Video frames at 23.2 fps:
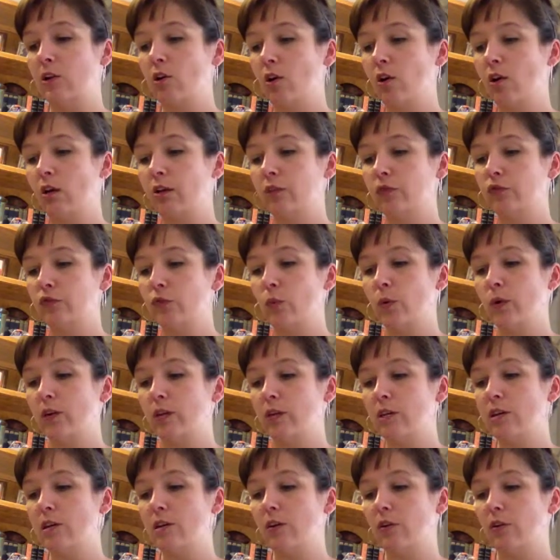Guard of 20
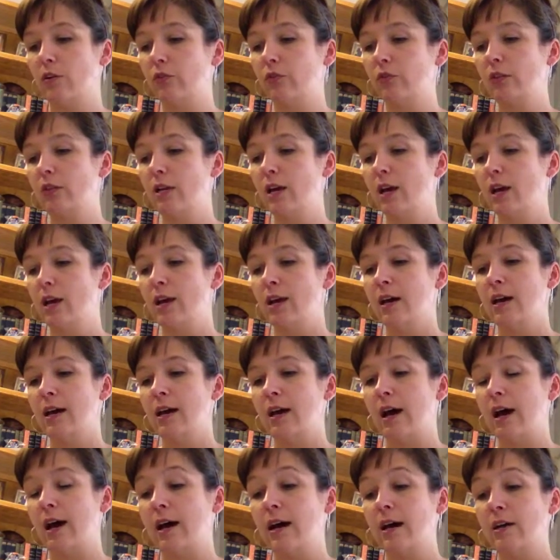years.
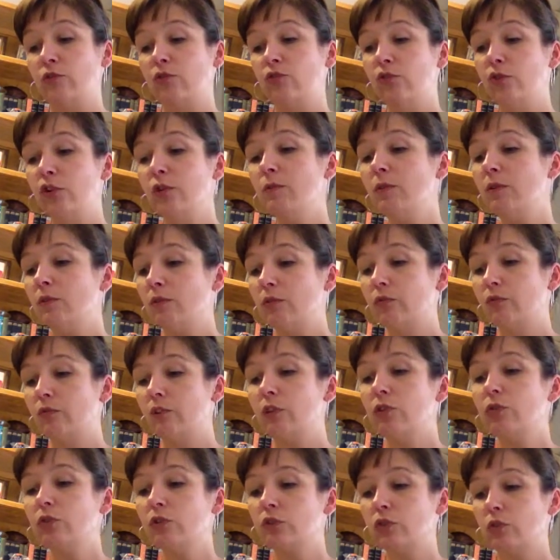Truman
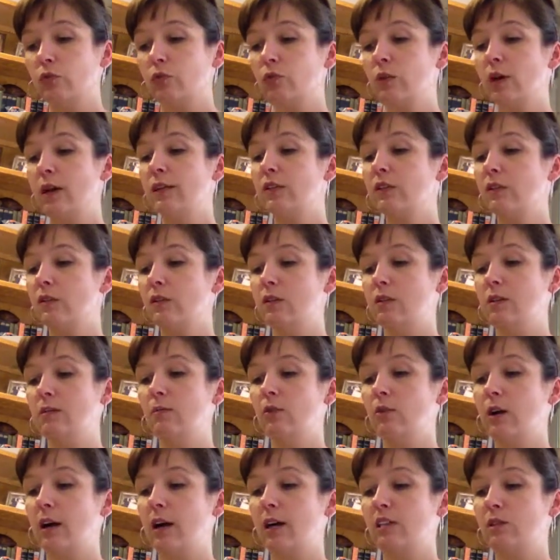refused to run, so the
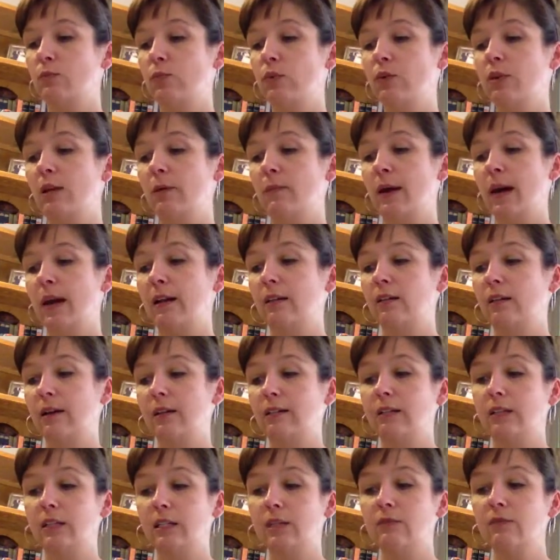Democrats put up Adlai
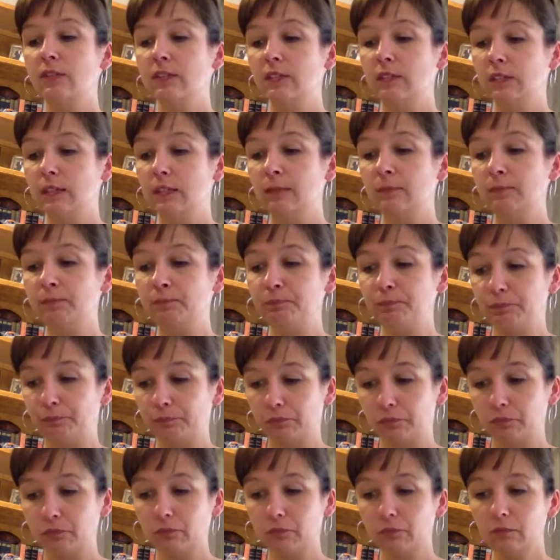Stevenson
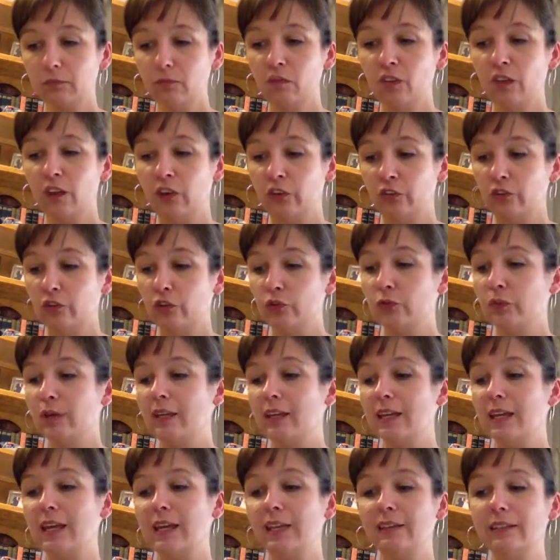to run
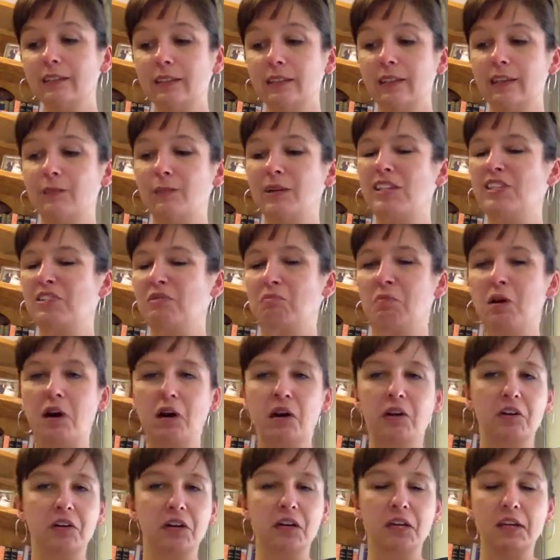against him. He's
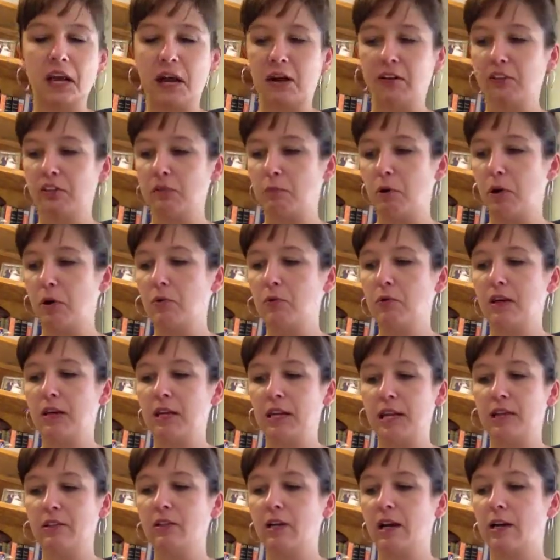moderate, outspoken,
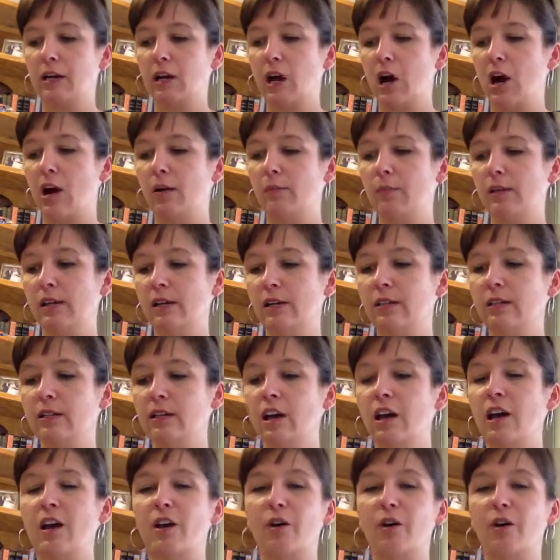anti-communist.